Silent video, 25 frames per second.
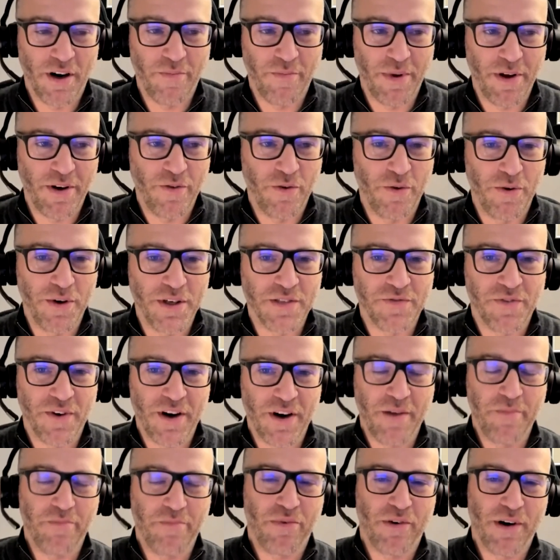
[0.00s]
I've been always
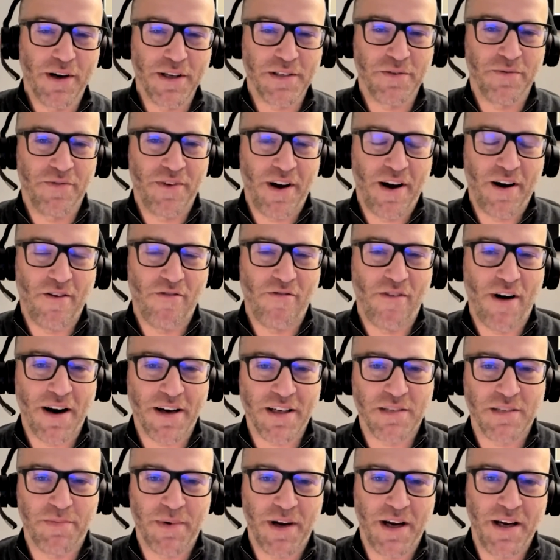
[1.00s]
very impressed with how
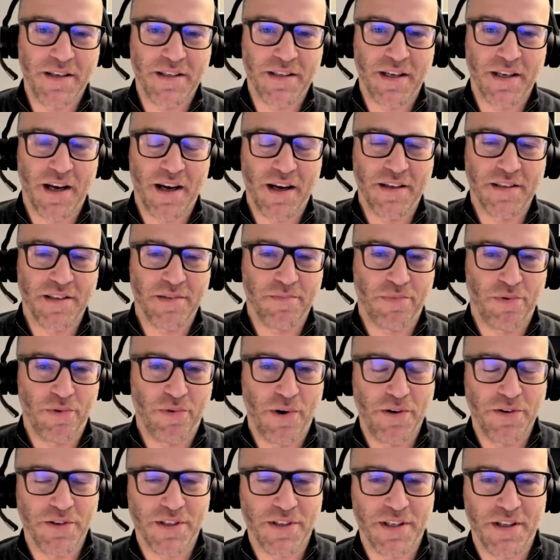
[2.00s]
Rackspace has
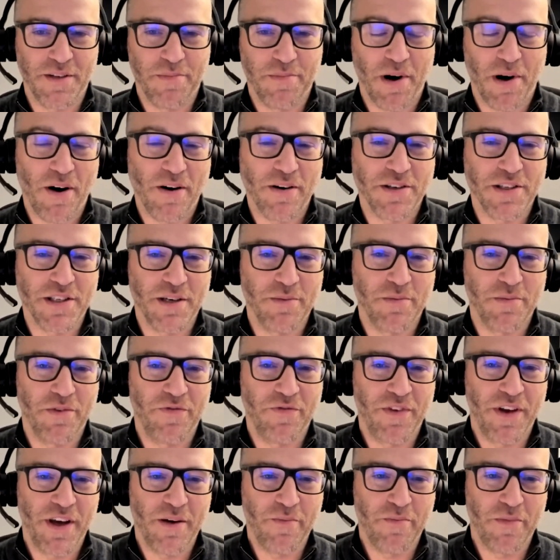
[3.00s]
approached the partnership
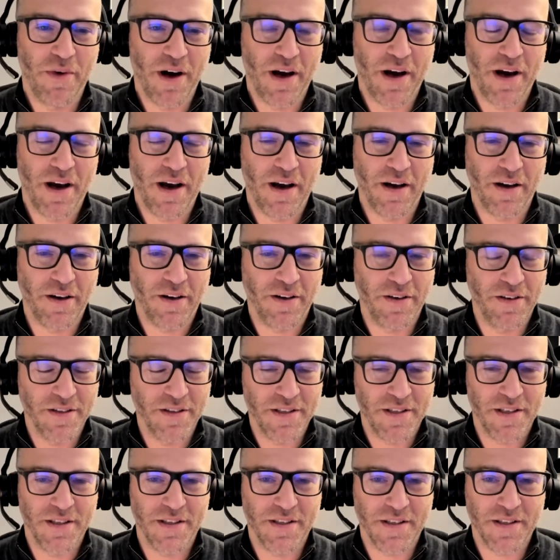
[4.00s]
with VMware,
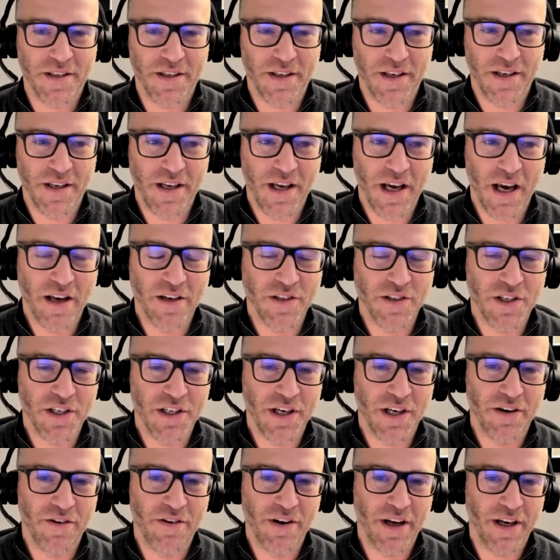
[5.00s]
consistently
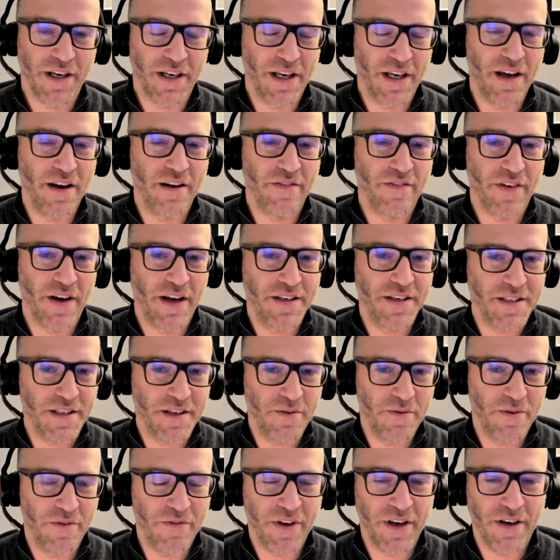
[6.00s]
engineering and
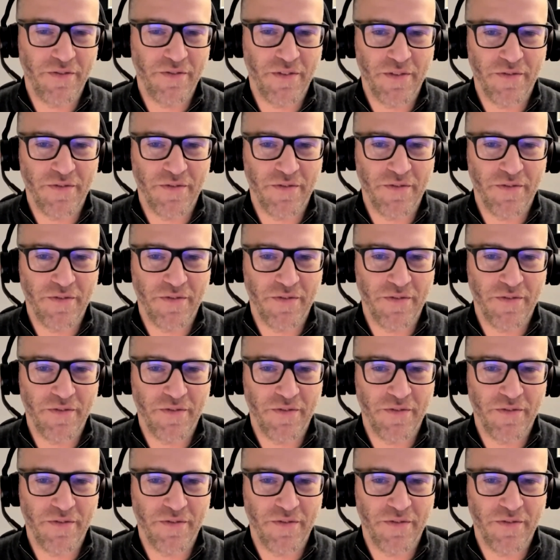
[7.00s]
innovating within